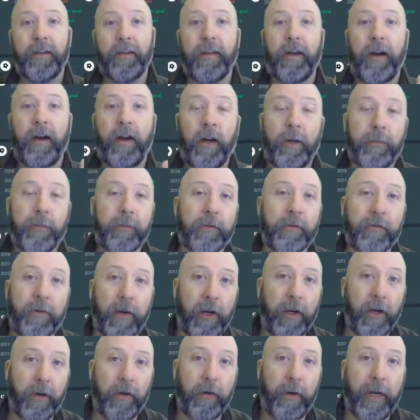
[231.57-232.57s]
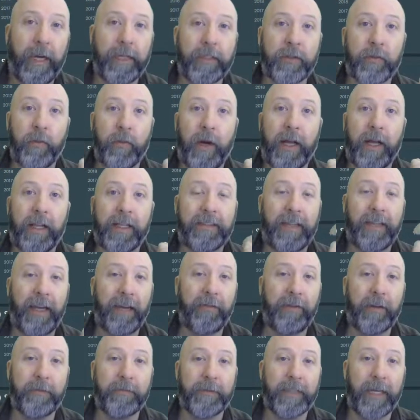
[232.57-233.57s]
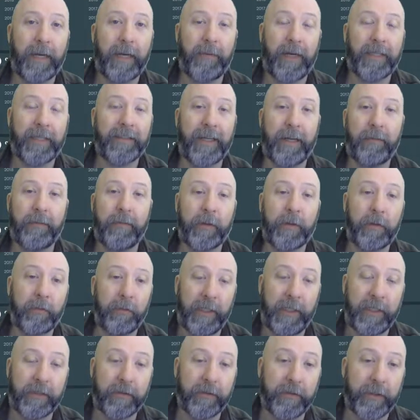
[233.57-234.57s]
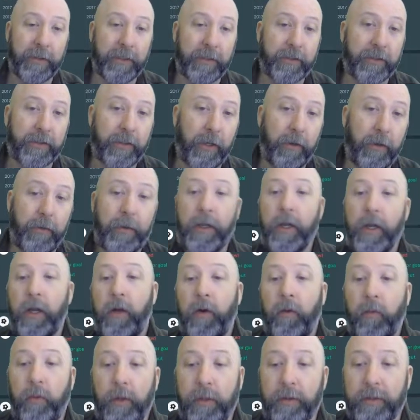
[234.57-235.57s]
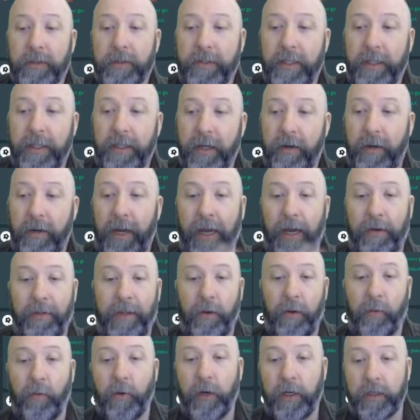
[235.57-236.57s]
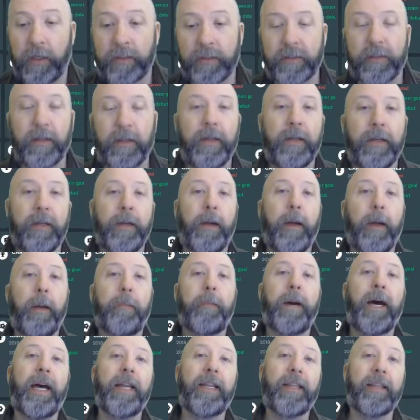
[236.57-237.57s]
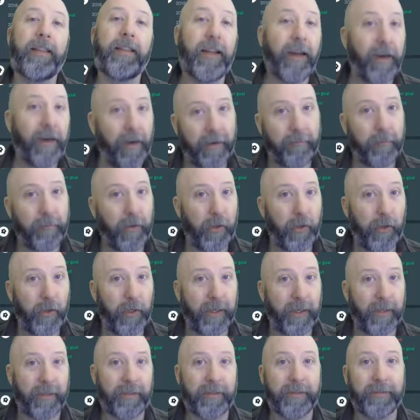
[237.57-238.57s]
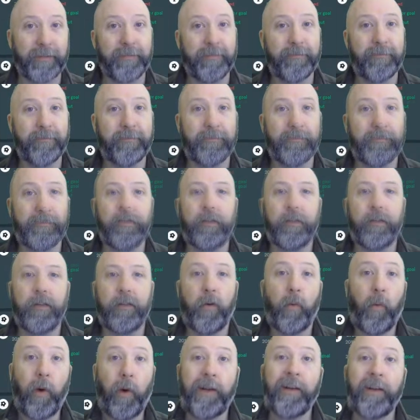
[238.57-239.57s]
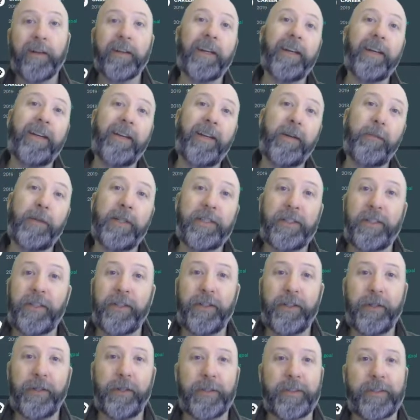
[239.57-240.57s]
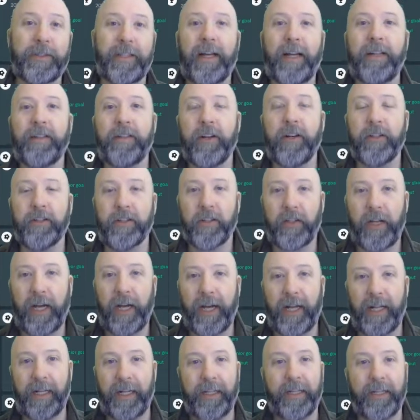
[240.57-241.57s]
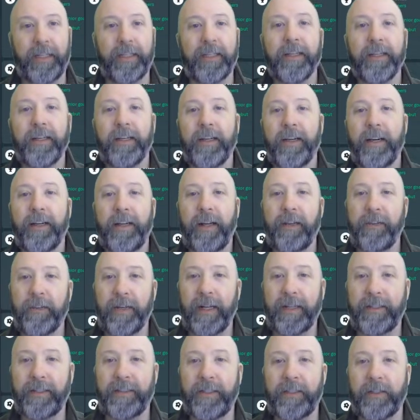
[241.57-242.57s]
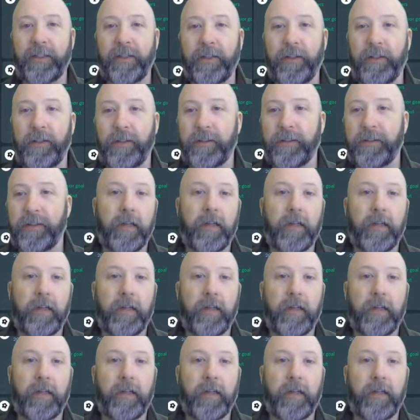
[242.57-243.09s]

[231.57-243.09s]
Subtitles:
Art grow as well as have him side by side with Mitrovic. So we will see, though, how that works. But there are more. Wonder Kid number 2, Sandro Tonali, another 19-year-old.